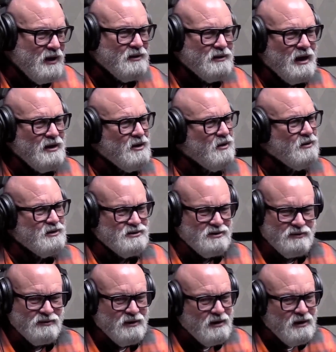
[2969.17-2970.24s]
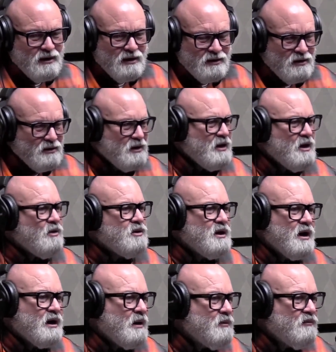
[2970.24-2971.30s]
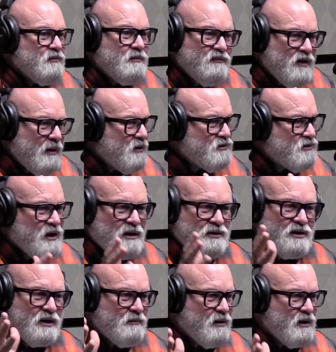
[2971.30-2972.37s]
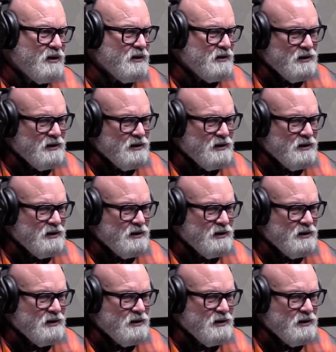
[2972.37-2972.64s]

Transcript: They know, listen, they know you're not coming from a family that's got a ton of money.